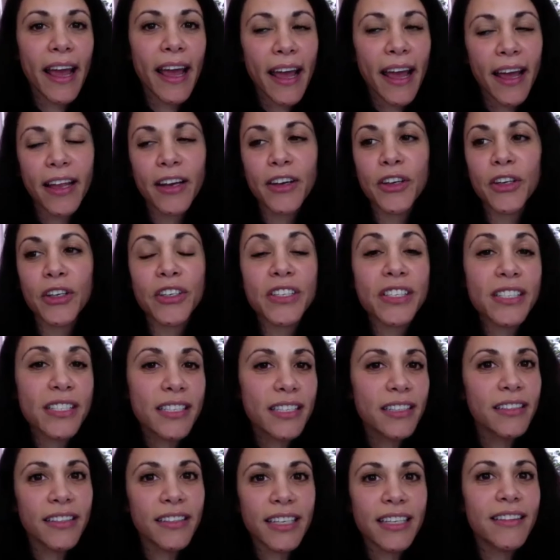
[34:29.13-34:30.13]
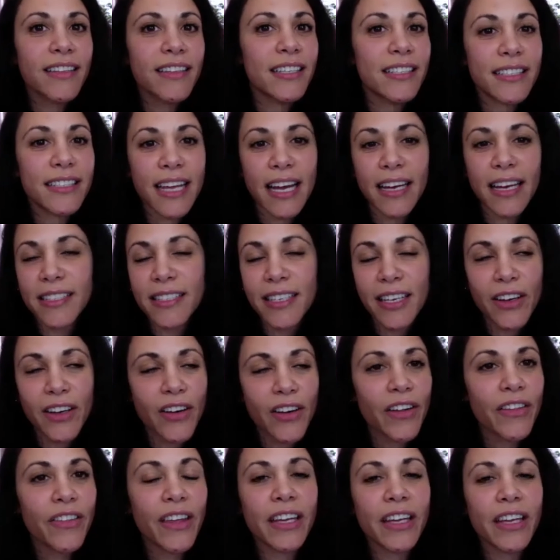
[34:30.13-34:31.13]
and you're still in this texting or
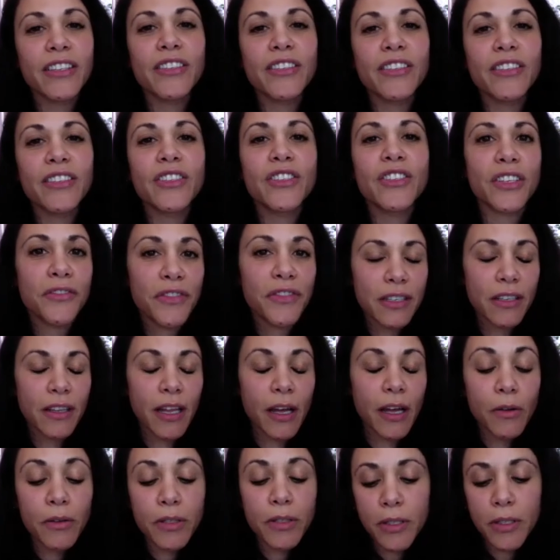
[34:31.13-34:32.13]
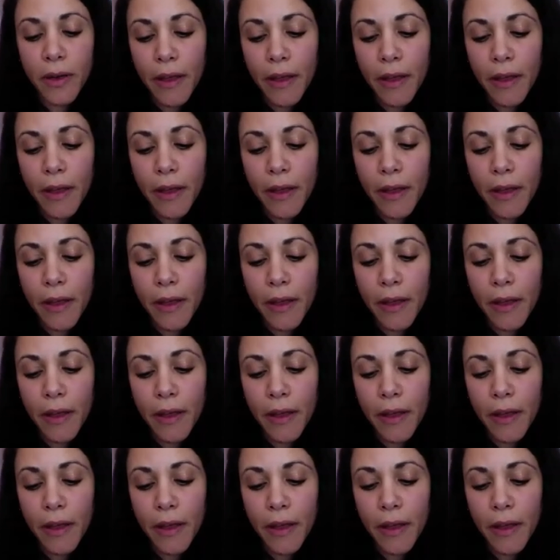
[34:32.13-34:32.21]
things just fizzle out.